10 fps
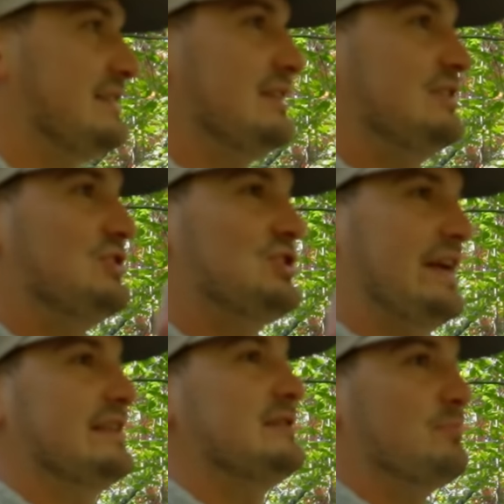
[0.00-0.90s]
the, the
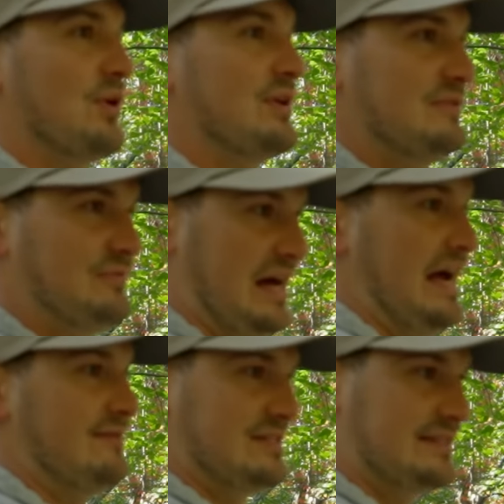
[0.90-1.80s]
chance to birdie
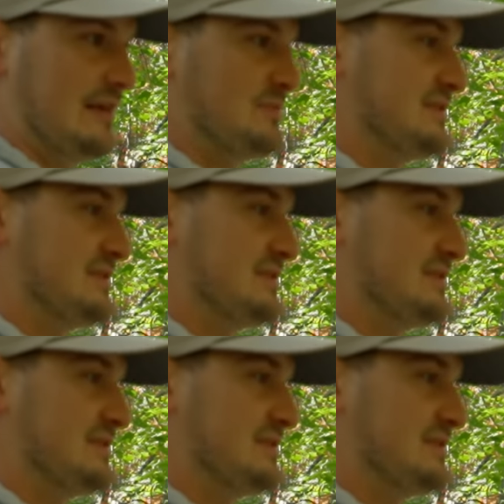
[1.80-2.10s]
five to skip